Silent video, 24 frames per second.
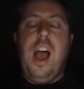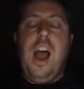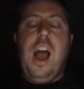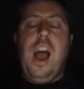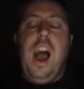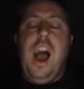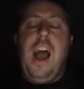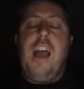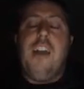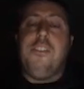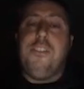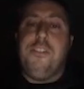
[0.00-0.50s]

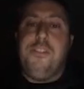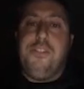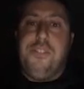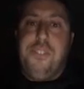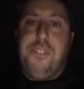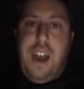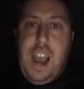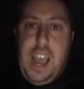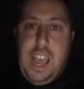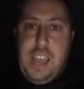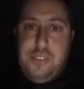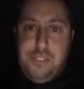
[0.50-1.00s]
I have
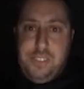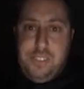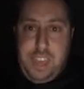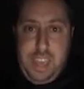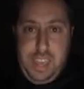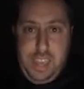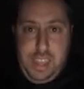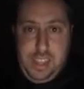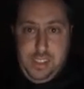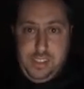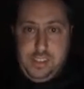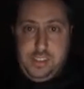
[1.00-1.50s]
five
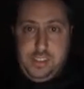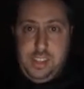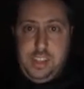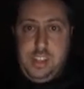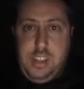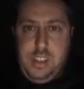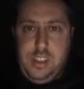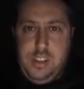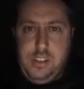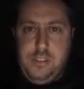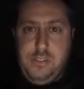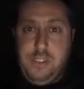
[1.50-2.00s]
kids.
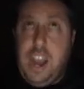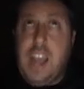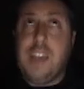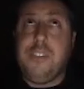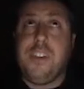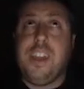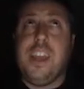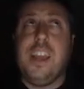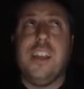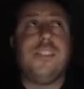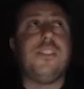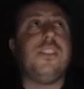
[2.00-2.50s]
Five
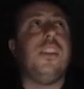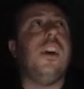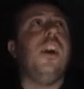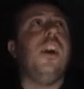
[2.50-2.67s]
kids?